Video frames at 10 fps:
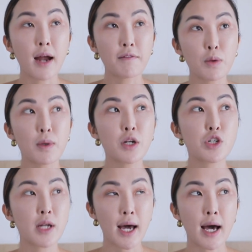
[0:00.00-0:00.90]
everyone
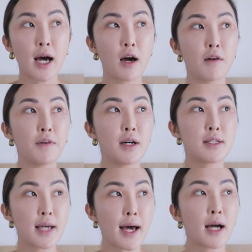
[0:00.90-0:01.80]
should have a
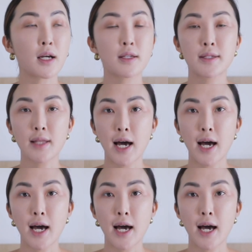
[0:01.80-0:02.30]
deck